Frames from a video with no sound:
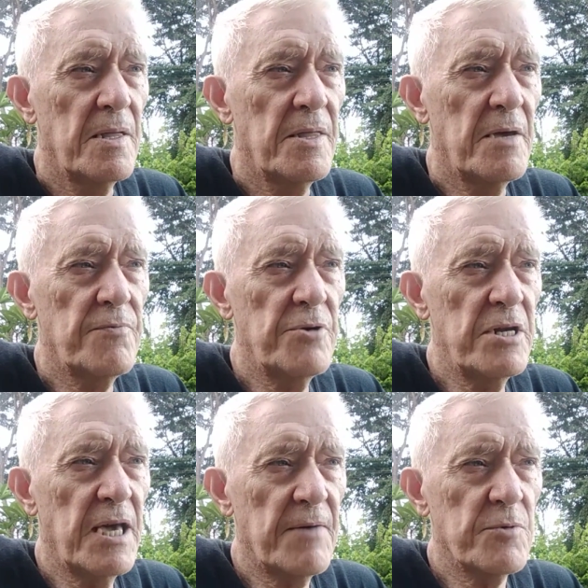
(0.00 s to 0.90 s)
they
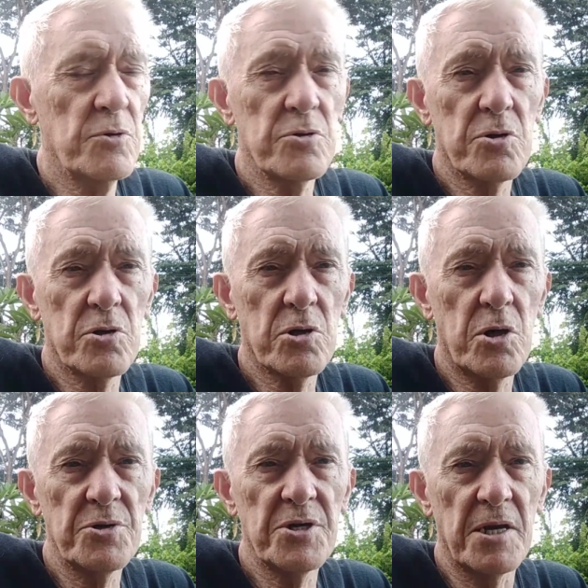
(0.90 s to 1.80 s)
really have good
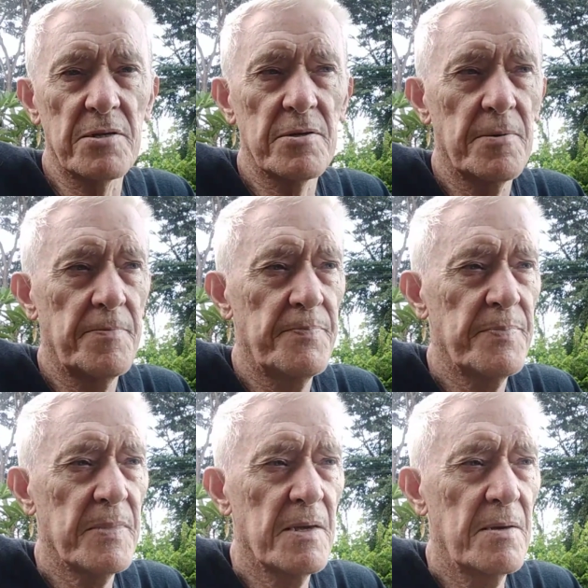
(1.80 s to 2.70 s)
content,
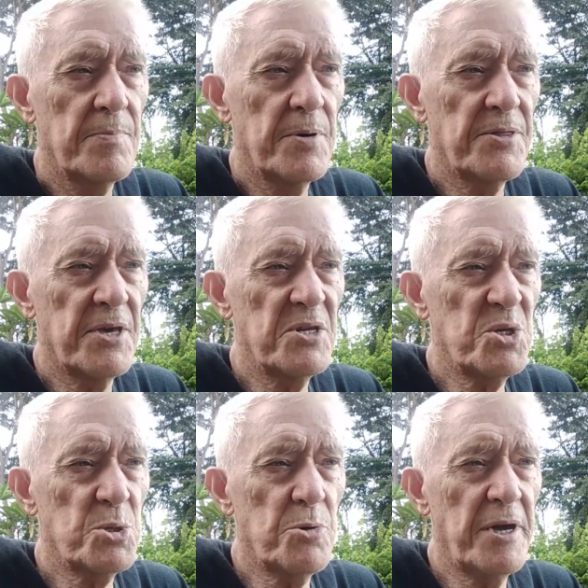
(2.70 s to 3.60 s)
but they're
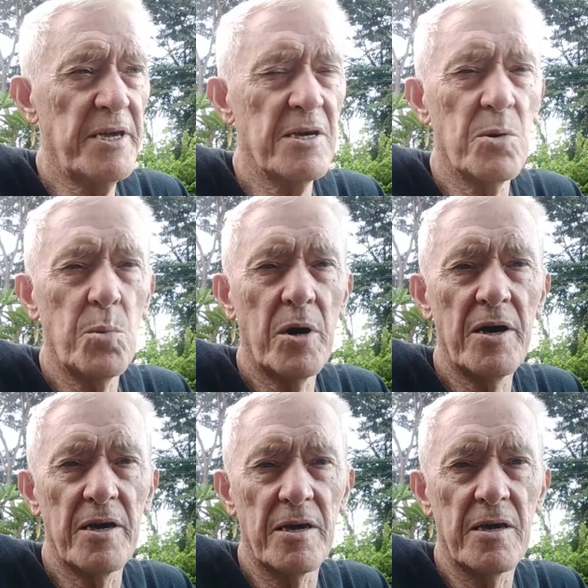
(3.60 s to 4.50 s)
straying
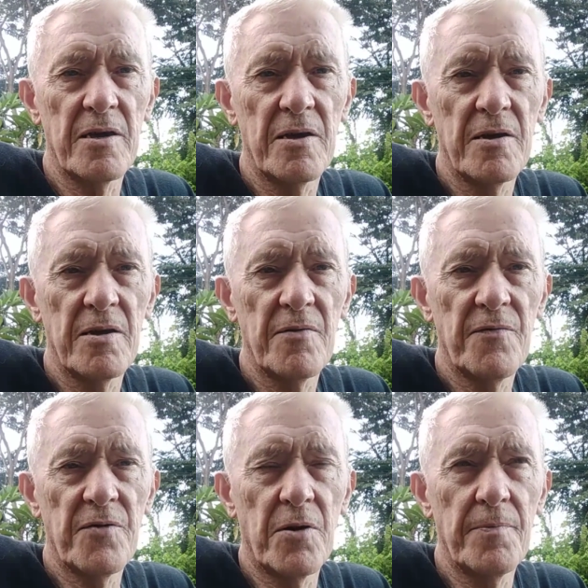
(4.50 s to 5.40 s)
away
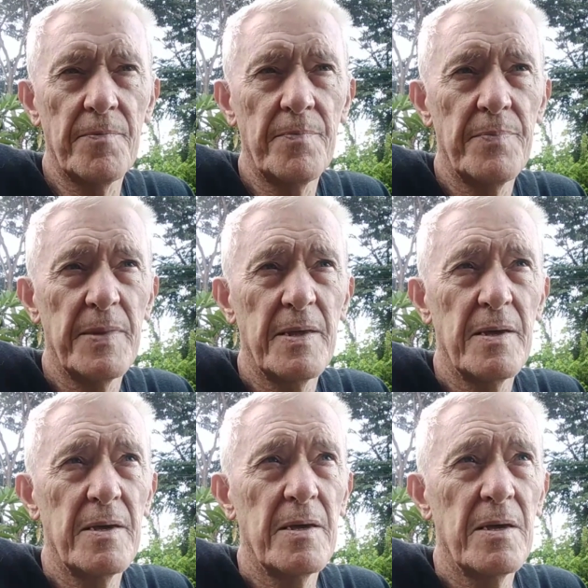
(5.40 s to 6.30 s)
from
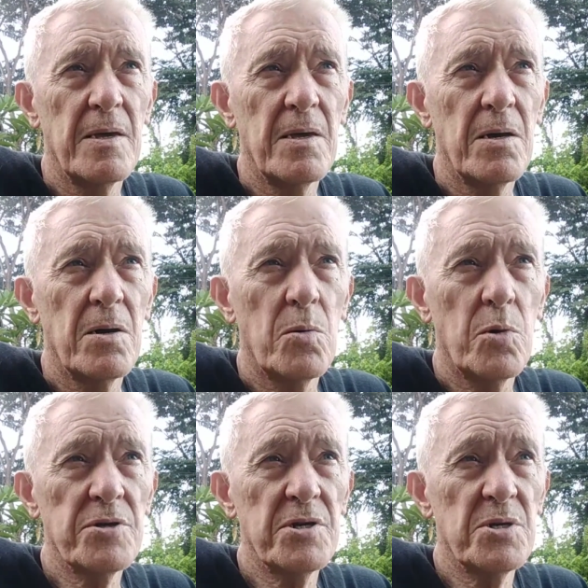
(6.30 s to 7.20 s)

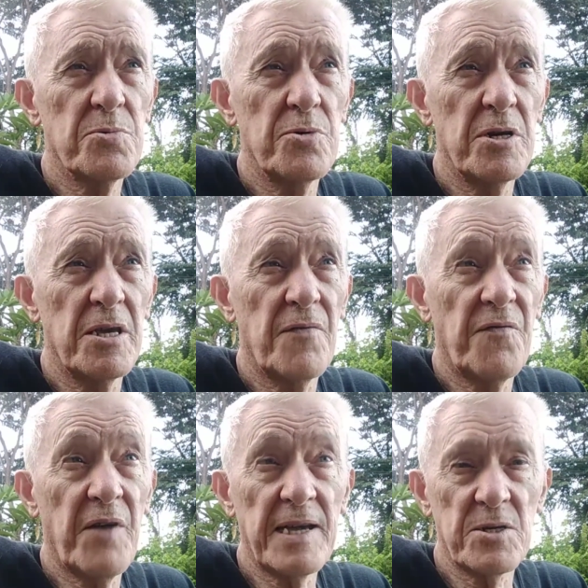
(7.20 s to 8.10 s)
what is really
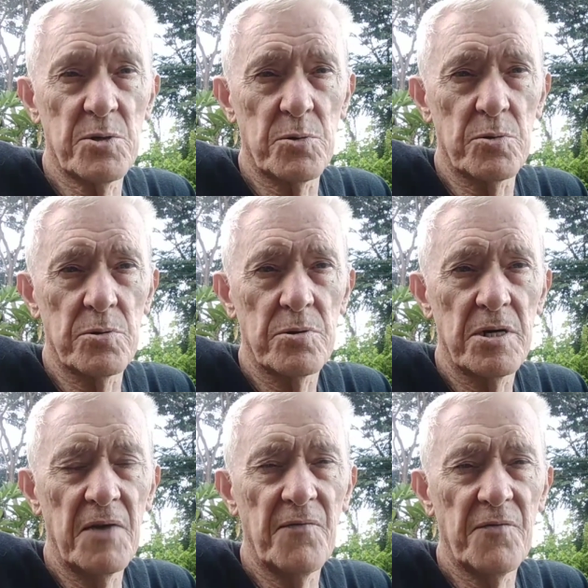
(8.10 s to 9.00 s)
factual
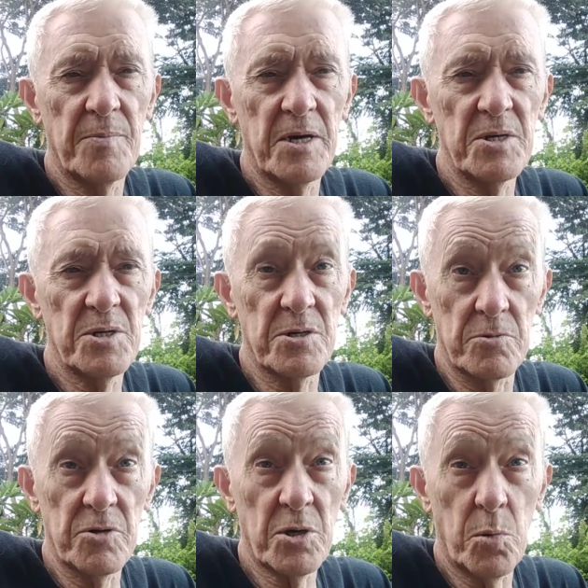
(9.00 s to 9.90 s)
information
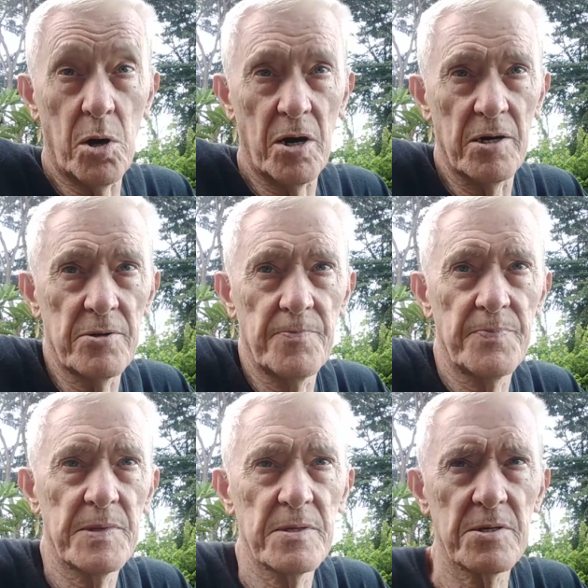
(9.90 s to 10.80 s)
required
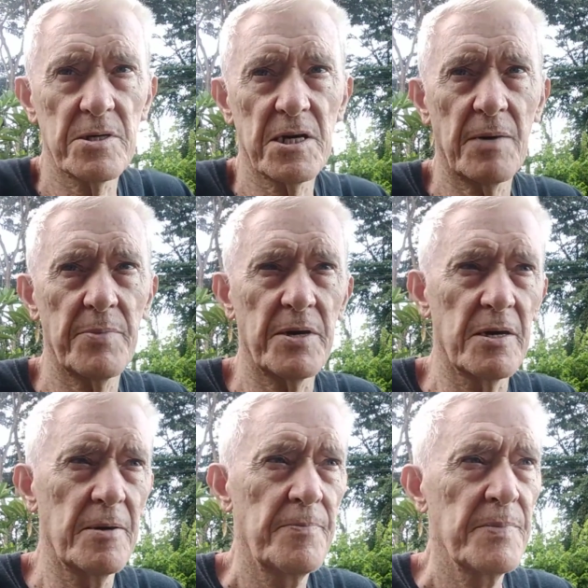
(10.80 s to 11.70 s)
to come
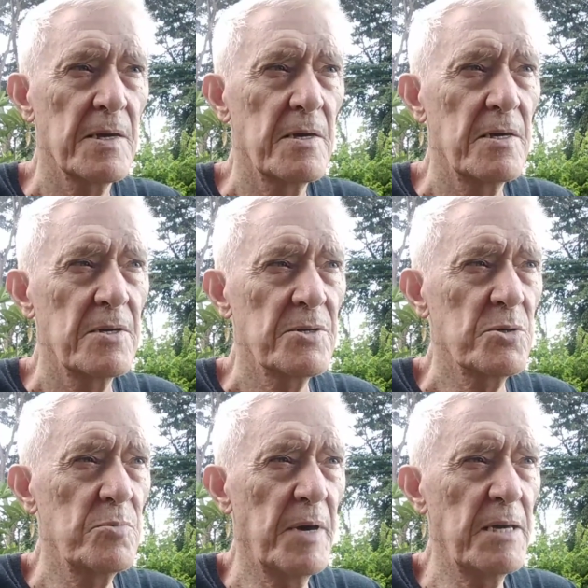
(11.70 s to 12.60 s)
here,
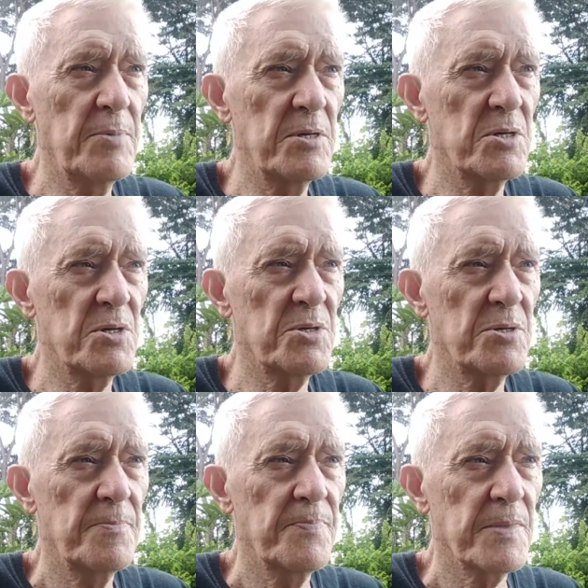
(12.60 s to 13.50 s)
to maybe just
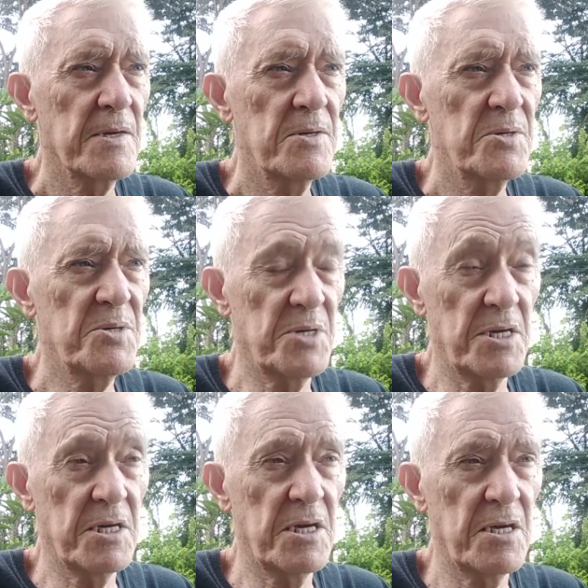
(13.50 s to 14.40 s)

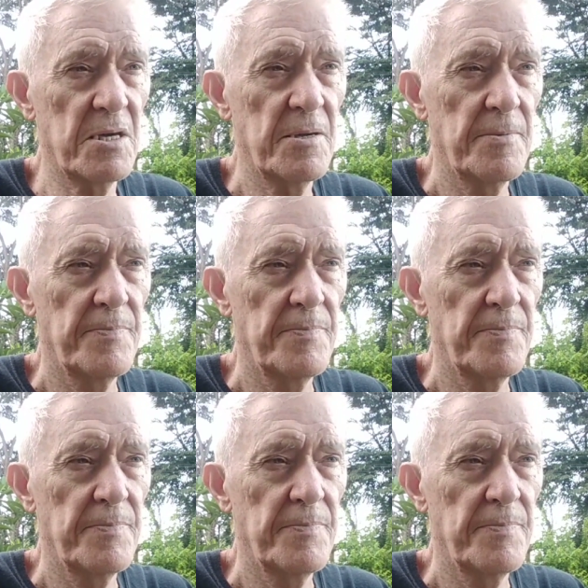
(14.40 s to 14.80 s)
seeking